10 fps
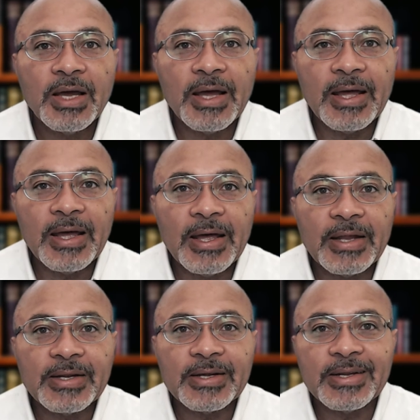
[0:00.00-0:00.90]

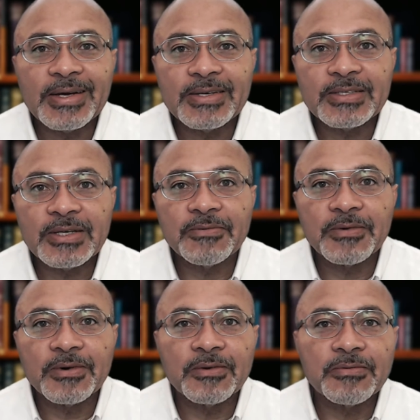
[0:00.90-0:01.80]
and they
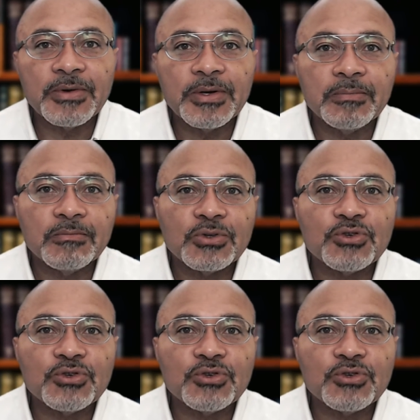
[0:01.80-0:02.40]
suffer from